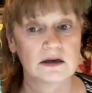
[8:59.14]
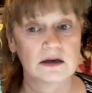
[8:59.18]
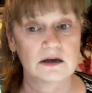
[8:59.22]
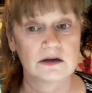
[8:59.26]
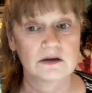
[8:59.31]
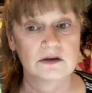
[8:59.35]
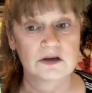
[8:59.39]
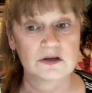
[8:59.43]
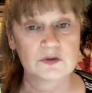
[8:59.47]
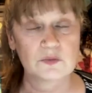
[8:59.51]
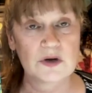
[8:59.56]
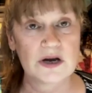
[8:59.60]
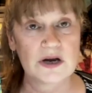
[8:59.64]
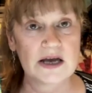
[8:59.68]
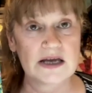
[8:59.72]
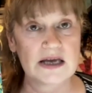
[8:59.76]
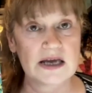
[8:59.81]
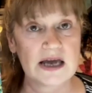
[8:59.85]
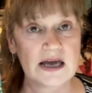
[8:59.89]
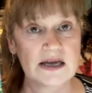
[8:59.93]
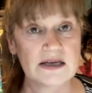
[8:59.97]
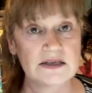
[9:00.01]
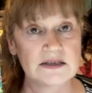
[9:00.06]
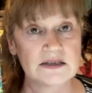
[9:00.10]
Because
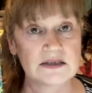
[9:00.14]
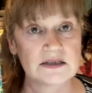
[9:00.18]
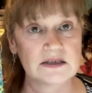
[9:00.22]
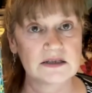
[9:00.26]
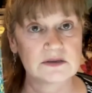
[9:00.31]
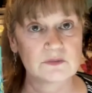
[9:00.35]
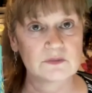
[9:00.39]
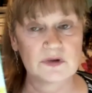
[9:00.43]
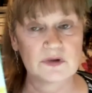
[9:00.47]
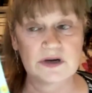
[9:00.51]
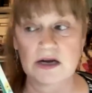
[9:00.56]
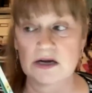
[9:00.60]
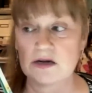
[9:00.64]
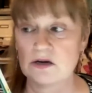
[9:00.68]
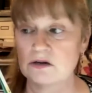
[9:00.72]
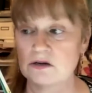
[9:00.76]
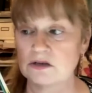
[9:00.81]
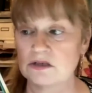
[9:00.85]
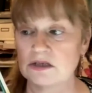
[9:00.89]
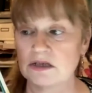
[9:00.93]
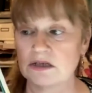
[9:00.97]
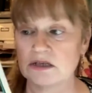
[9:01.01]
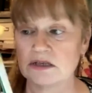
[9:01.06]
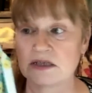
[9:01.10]
when I
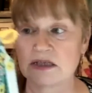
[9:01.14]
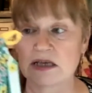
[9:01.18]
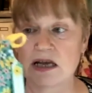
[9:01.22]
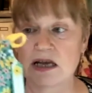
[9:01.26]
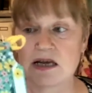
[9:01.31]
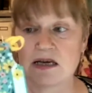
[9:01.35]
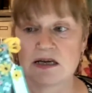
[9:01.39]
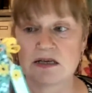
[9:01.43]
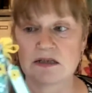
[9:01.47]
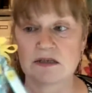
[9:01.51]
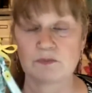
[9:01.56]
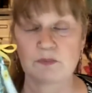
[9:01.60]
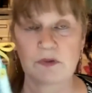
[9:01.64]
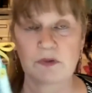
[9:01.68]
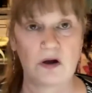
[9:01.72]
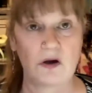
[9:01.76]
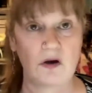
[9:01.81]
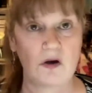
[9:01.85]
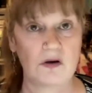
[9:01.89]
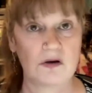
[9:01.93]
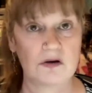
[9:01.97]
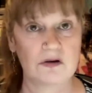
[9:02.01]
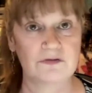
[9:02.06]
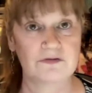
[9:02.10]
looked at Tina's
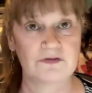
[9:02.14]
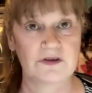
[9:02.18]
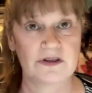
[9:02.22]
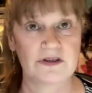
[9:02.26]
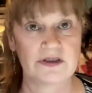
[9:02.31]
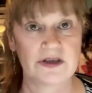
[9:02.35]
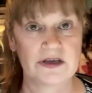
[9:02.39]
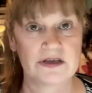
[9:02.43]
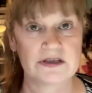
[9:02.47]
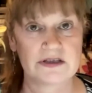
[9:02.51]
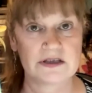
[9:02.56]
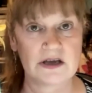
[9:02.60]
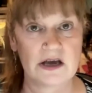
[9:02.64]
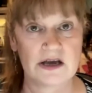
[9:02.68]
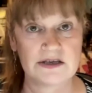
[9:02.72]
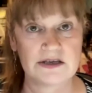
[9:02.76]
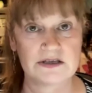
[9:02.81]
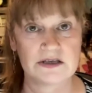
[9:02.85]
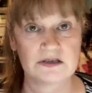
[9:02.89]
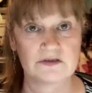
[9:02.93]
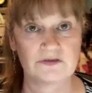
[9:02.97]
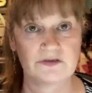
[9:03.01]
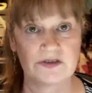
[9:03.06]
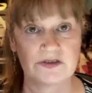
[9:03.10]
blog for the
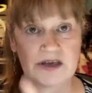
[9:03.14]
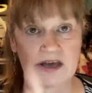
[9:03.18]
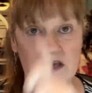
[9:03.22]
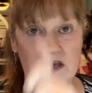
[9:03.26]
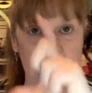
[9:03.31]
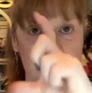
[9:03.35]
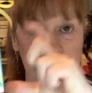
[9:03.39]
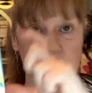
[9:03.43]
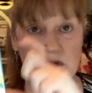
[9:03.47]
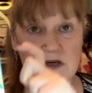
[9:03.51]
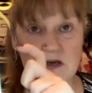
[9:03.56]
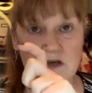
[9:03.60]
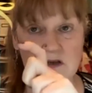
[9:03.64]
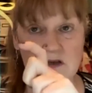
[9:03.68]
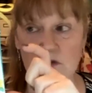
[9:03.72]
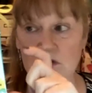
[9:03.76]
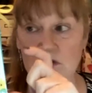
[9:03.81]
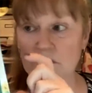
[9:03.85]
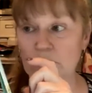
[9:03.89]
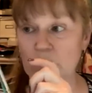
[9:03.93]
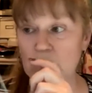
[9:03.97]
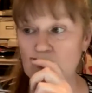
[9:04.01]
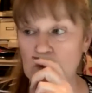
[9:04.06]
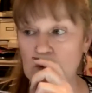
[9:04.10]
sizes for this, I mean, hers was
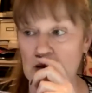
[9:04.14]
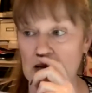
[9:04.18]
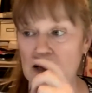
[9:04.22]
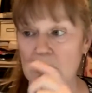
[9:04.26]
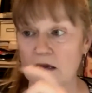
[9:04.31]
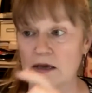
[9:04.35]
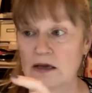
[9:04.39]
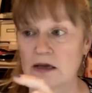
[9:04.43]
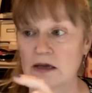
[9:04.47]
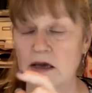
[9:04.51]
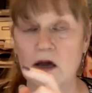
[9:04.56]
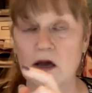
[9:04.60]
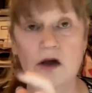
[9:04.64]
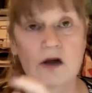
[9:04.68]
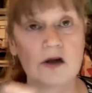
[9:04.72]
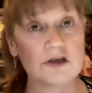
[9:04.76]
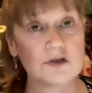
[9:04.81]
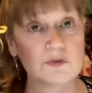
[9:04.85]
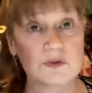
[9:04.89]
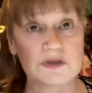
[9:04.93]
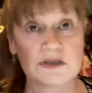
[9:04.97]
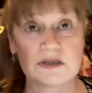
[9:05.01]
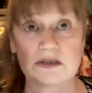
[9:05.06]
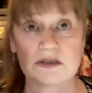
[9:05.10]
smaller. Hers
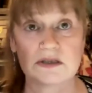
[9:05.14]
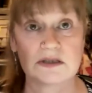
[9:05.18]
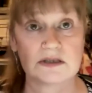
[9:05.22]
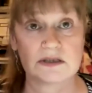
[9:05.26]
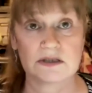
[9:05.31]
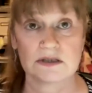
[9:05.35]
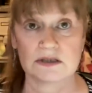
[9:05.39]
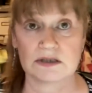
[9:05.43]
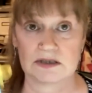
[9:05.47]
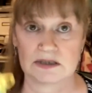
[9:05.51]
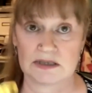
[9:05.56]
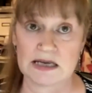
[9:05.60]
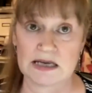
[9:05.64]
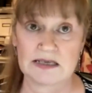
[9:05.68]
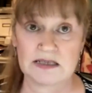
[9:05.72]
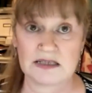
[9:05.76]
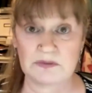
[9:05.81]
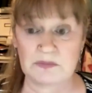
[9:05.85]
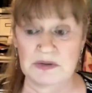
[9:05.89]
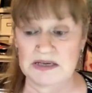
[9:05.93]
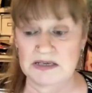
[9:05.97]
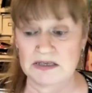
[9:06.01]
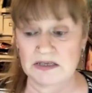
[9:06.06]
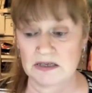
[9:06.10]
was
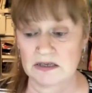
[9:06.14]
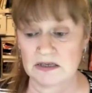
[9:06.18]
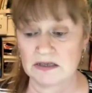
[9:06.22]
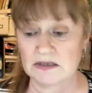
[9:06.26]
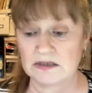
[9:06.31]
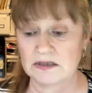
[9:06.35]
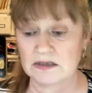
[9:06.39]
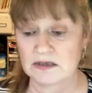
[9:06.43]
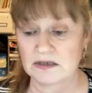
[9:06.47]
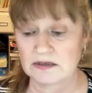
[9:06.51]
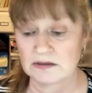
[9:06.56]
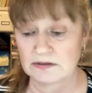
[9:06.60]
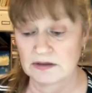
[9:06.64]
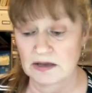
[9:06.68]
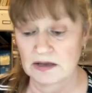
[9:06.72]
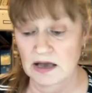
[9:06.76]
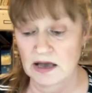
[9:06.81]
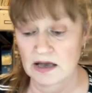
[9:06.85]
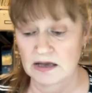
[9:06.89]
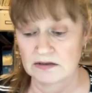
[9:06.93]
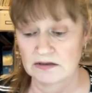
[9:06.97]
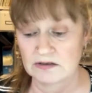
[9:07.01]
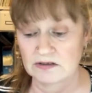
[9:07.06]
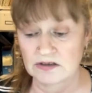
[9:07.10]
centimeters,
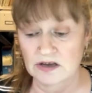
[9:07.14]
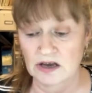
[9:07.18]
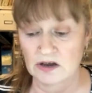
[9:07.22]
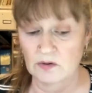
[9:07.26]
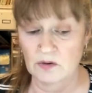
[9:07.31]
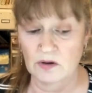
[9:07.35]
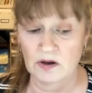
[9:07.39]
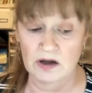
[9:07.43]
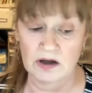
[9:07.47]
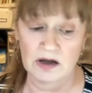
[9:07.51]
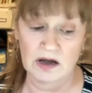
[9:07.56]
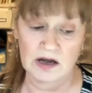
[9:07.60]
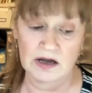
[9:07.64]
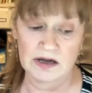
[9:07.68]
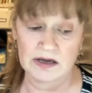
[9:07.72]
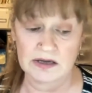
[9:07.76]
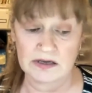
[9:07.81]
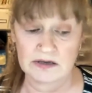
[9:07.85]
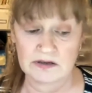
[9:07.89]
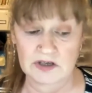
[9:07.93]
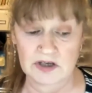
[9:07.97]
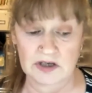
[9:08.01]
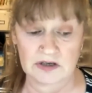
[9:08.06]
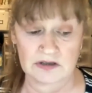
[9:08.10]
and so I
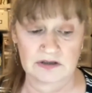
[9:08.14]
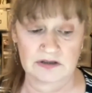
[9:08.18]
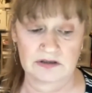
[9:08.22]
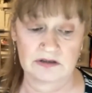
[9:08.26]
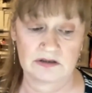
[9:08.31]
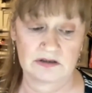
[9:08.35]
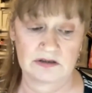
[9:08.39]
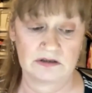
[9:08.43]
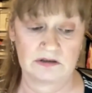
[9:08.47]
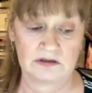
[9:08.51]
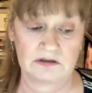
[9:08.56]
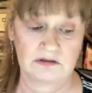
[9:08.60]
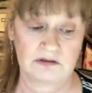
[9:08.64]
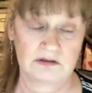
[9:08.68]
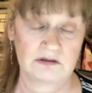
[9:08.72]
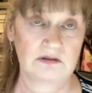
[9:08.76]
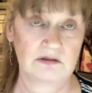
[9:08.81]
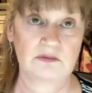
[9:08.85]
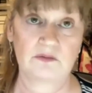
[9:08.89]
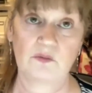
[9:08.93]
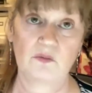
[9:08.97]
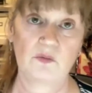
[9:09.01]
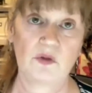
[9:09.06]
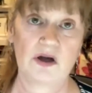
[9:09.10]
just
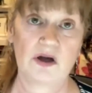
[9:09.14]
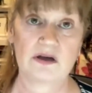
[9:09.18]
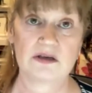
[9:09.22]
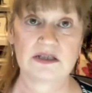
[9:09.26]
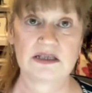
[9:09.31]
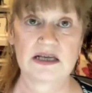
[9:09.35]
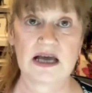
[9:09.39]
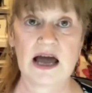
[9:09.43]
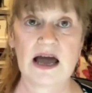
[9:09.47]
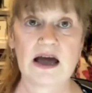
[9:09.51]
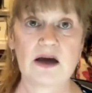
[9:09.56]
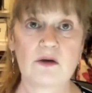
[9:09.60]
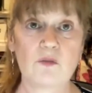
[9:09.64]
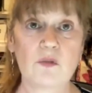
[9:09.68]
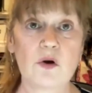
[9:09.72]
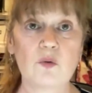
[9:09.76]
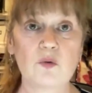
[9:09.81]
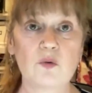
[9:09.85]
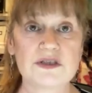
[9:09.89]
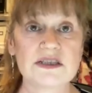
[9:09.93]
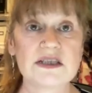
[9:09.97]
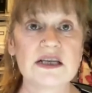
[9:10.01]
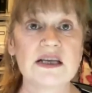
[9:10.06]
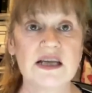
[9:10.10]
worked it out what
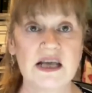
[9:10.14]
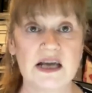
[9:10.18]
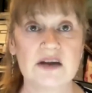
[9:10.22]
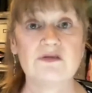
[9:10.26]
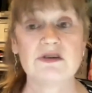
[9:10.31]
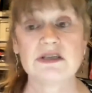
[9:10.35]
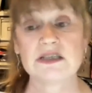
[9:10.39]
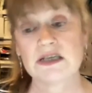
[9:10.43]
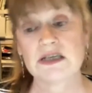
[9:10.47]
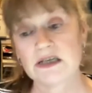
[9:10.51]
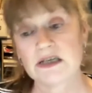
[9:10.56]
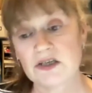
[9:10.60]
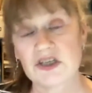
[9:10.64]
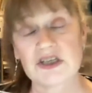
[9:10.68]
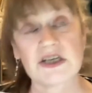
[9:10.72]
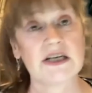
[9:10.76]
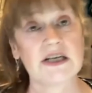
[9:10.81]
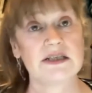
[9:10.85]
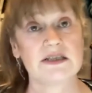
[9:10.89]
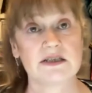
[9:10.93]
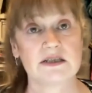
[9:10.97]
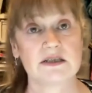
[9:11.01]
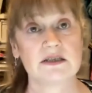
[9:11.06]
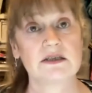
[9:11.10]
was the nearest inches.